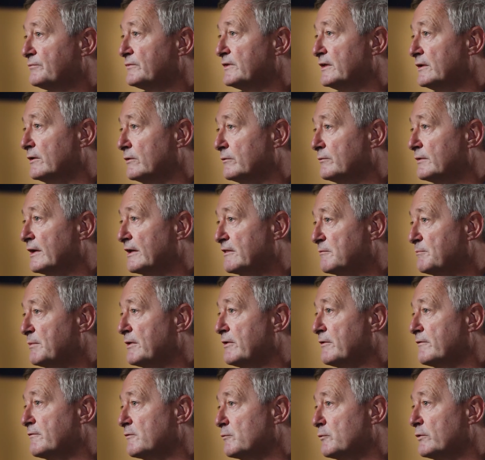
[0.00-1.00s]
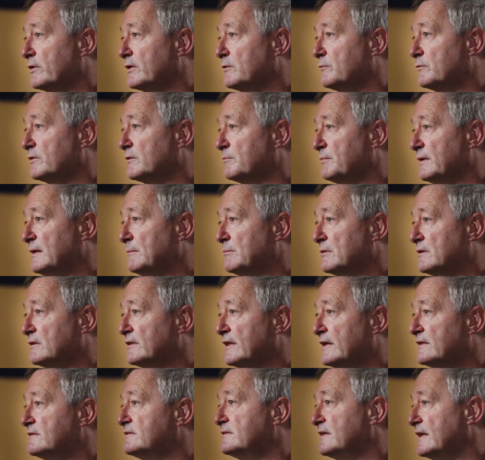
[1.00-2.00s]
experience working with people,
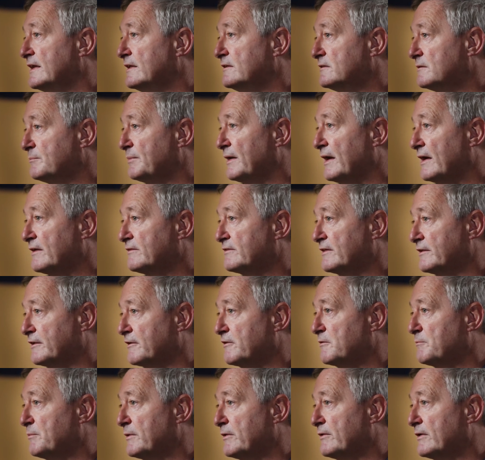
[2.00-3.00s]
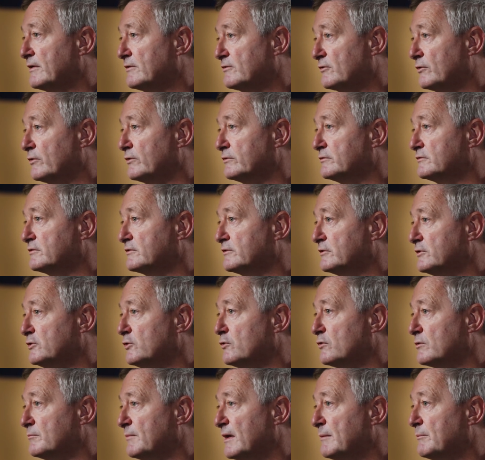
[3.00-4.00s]
they tend to pass that experience on to the
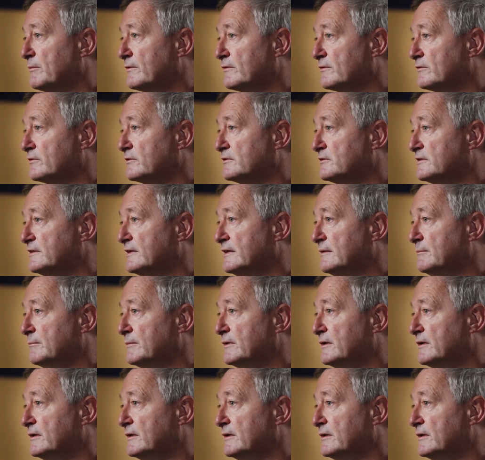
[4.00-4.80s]
newer members of the team.